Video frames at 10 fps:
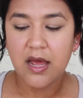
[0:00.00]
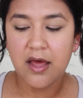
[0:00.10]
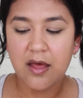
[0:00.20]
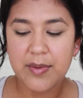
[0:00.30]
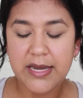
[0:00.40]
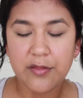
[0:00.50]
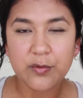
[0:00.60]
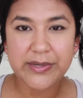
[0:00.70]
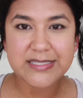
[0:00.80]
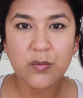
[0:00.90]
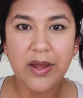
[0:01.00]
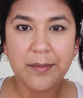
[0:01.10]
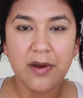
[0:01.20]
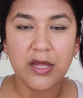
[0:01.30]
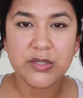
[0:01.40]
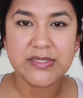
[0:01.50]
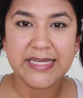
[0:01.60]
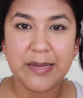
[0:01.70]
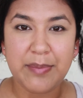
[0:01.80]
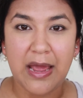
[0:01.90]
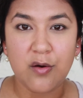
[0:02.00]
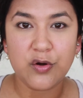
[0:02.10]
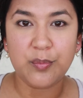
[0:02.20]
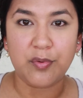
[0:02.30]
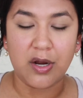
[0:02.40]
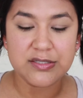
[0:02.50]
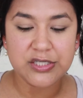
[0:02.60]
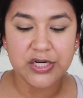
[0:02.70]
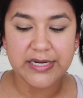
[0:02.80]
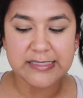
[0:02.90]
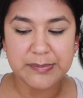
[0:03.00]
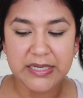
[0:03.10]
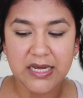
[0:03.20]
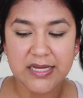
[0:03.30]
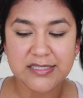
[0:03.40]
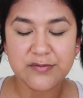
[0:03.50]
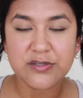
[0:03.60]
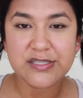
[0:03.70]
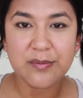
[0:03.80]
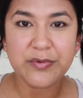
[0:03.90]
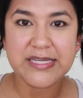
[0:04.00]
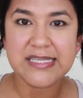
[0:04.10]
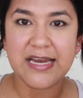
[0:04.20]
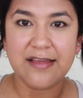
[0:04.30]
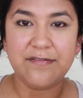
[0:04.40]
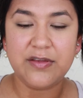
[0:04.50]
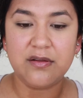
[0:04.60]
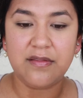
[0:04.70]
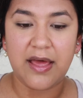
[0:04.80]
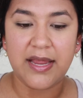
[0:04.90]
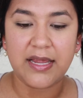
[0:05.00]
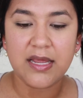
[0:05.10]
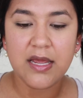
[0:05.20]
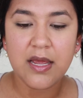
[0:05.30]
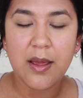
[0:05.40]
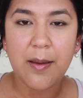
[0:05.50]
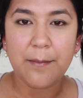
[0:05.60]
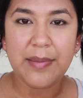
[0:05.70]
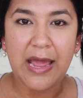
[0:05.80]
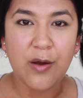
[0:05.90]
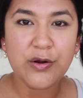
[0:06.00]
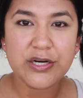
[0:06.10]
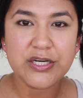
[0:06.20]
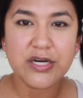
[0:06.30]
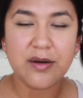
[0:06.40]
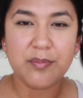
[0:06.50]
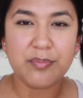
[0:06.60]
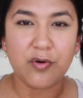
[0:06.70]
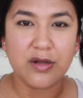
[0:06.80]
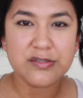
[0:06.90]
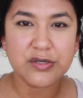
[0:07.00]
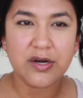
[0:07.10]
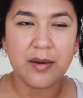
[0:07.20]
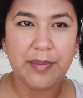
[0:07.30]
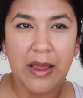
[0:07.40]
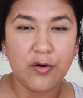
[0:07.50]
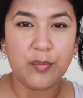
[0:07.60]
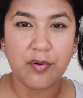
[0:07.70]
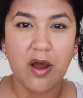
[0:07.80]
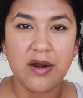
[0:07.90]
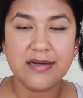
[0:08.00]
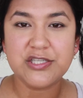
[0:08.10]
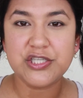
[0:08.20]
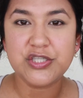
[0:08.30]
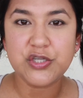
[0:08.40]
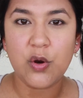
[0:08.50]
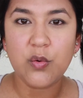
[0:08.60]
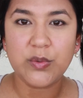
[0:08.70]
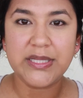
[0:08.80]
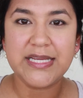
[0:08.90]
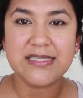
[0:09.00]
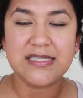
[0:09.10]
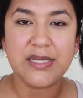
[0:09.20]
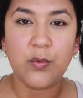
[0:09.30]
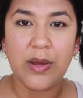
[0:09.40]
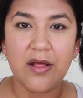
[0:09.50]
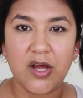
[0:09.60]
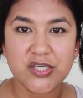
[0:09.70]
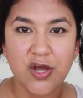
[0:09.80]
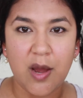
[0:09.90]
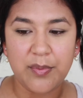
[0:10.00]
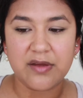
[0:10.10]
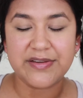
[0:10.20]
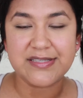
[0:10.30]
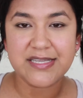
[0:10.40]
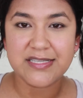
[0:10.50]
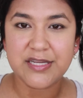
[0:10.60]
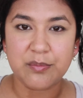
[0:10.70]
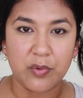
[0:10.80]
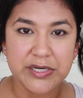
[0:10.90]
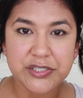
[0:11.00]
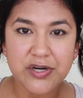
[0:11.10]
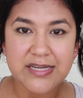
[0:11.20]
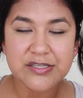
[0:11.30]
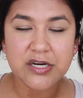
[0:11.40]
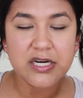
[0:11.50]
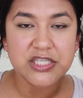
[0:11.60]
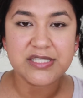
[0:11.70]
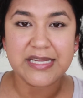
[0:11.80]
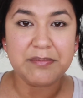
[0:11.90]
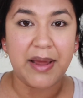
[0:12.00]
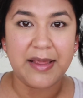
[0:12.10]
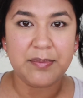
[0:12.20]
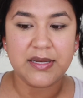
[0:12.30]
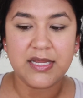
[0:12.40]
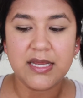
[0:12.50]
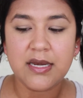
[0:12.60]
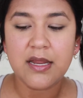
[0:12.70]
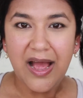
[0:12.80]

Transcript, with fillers: Um, now the reason why I'm not using a powder bronzer is because for some reason I feel like powder bronzer and powder products just don't really sit well on top of a tinted moisturizer, just in my opinion.